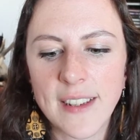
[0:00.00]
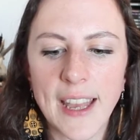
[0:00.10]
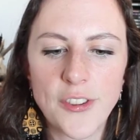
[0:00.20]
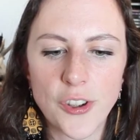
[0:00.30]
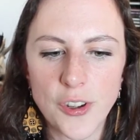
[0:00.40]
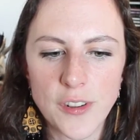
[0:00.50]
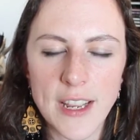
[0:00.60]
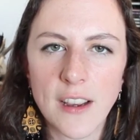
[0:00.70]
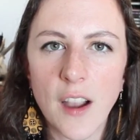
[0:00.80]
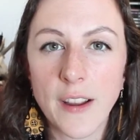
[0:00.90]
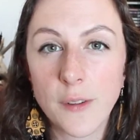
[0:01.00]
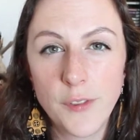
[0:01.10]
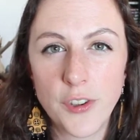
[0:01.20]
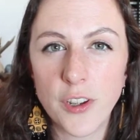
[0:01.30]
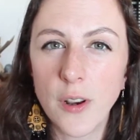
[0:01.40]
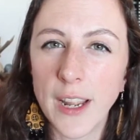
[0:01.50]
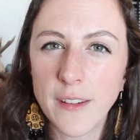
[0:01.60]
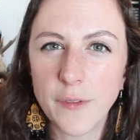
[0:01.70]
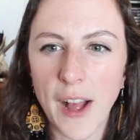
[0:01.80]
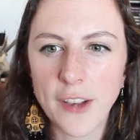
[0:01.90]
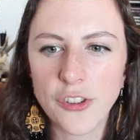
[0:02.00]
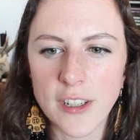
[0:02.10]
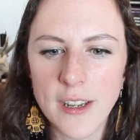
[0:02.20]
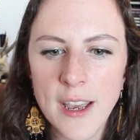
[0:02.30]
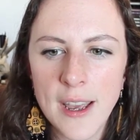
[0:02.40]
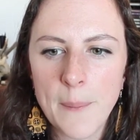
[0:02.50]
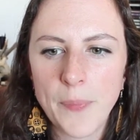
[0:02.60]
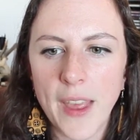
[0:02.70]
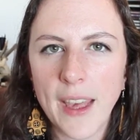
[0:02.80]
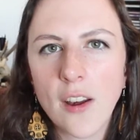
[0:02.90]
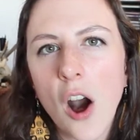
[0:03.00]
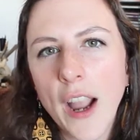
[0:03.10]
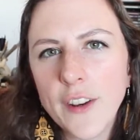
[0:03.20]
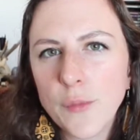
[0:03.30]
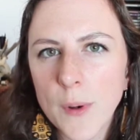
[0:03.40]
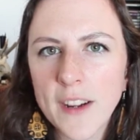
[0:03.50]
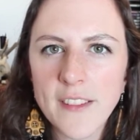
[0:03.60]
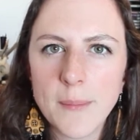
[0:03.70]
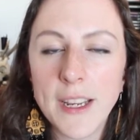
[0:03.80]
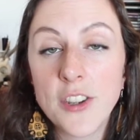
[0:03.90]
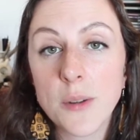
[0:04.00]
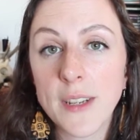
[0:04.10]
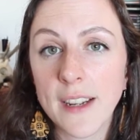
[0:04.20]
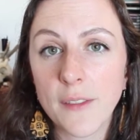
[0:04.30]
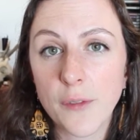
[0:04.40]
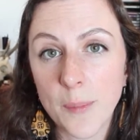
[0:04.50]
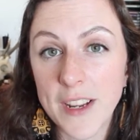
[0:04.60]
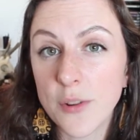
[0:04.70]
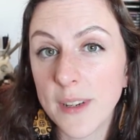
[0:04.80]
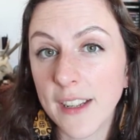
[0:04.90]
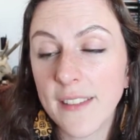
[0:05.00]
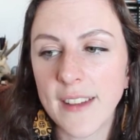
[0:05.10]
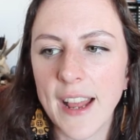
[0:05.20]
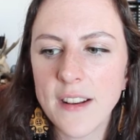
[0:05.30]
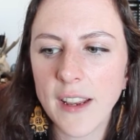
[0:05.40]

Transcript: to get done in a kind of to-do list fashion, it kind of works for me to an extent.